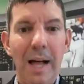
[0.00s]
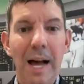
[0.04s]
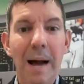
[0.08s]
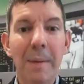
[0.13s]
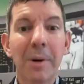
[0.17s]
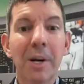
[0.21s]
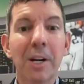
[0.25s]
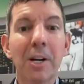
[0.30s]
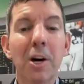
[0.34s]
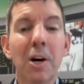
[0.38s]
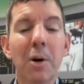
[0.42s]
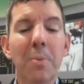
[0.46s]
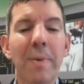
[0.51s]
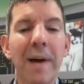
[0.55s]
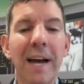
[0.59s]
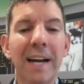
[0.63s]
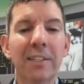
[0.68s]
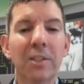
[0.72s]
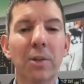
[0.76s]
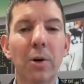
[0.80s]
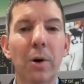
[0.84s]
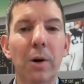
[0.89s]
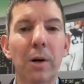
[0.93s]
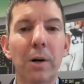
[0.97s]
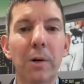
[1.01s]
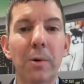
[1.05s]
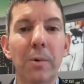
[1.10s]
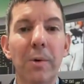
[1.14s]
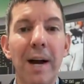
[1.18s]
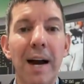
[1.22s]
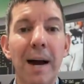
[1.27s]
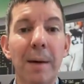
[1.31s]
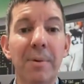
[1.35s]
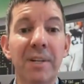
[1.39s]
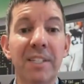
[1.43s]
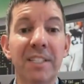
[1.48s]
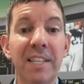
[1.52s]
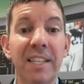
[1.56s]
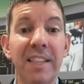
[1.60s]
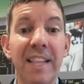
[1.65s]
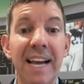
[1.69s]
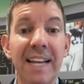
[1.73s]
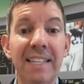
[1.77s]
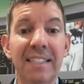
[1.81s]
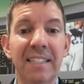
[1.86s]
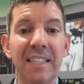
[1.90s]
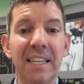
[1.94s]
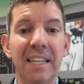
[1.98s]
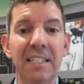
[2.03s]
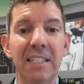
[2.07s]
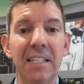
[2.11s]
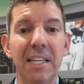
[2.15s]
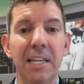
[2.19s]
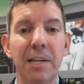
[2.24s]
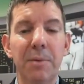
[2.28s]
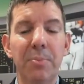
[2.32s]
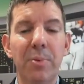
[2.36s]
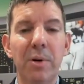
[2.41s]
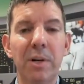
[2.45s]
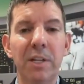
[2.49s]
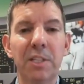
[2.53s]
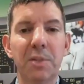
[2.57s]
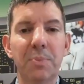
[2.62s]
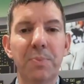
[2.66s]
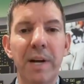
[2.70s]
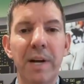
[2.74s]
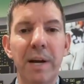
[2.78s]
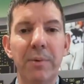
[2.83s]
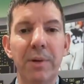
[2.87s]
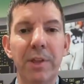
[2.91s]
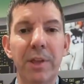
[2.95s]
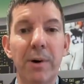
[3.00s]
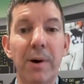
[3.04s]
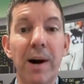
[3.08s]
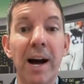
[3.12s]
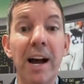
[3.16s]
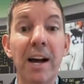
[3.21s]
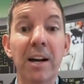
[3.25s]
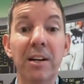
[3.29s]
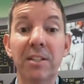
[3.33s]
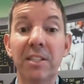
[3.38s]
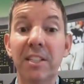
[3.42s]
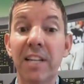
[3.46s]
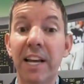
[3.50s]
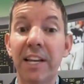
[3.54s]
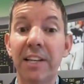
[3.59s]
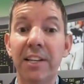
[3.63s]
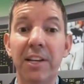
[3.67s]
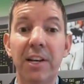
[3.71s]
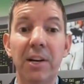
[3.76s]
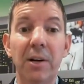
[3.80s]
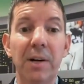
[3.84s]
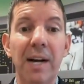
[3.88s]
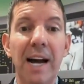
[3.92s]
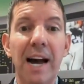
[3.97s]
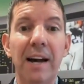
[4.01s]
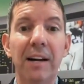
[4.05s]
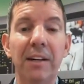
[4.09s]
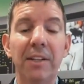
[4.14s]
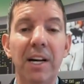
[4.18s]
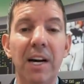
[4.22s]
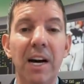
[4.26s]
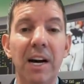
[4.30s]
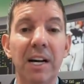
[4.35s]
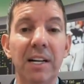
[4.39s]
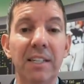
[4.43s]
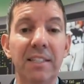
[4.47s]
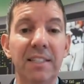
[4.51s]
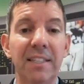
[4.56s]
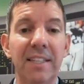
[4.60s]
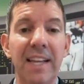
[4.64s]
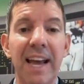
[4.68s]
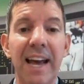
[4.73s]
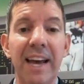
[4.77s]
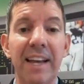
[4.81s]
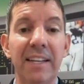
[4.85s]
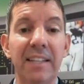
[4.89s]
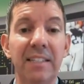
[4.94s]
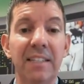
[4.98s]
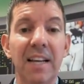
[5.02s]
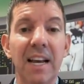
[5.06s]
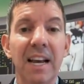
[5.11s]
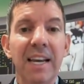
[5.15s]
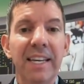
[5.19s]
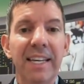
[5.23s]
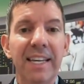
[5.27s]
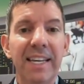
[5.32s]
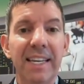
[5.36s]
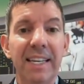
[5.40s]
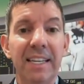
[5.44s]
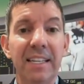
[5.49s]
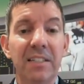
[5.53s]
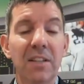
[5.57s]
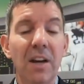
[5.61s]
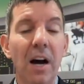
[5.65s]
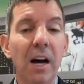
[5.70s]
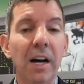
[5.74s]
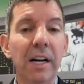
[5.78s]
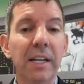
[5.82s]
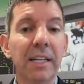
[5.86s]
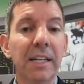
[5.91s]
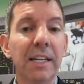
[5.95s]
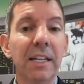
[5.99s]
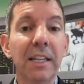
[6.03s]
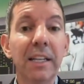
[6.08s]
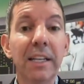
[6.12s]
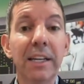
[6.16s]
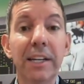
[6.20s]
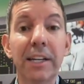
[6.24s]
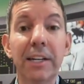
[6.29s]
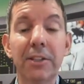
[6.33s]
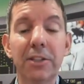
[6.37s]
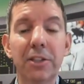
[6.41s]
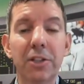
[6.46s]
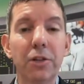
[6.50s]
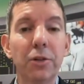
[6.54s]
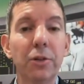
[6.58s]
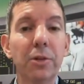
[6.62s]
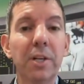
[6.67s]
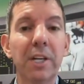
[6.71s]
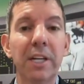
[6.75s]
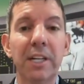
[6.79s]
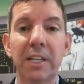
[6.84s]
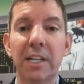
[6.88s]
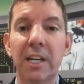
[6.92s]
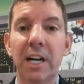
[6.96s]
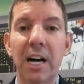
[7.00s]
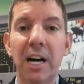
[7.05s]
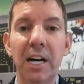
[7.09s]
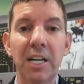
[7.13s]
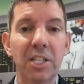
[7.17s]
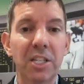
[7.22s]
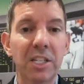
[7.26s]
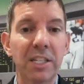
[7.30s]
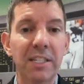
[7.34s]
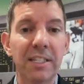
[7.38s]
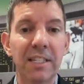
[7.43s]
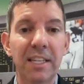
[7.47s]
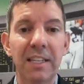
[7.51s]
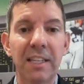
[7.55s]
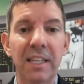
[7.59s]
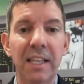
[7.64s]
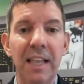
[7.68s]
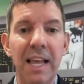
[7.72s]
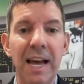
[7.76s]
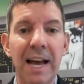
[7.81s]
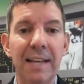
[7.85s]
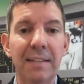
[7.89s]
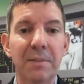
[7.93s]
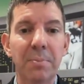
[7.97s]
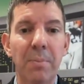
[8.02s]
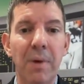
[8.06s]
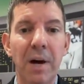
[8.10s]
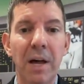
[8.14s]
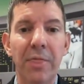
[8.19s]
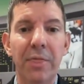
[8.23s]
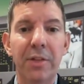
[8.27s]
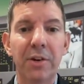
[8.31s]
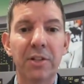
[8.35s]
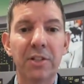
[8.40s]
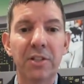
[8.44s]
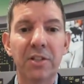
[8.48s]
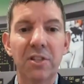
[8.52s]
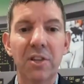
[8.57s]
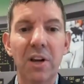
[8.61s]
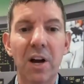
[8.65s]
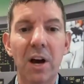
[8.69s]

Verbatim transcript: Well, I'm going to go back to Oral Roberts and that 16-point spread with Ohio State. You know, Kyle Young's status is unclear. 2 concussions in the last month or